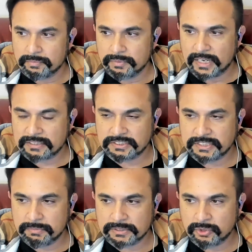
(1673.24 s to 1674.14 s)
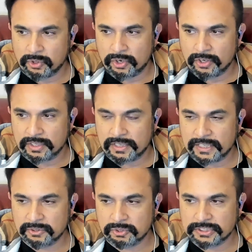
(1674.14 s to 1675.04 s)
Electricity was no longer
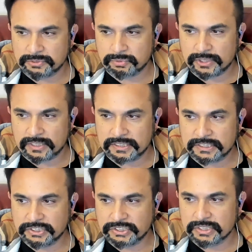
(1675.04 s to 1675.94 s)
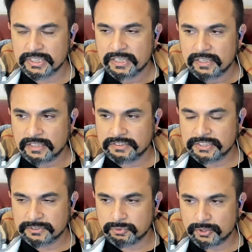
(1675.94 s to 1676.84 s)
just for the rich and
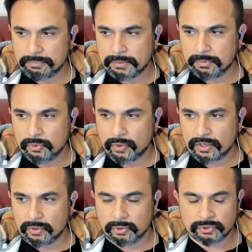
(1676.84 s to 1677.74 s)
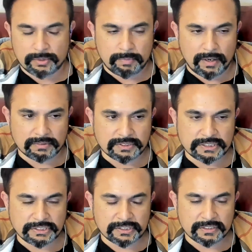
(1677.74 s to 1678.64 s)
just for the people who are close to the power
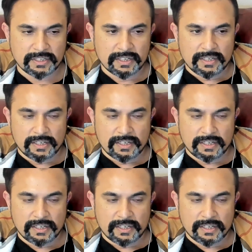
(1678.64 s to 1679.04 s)
station.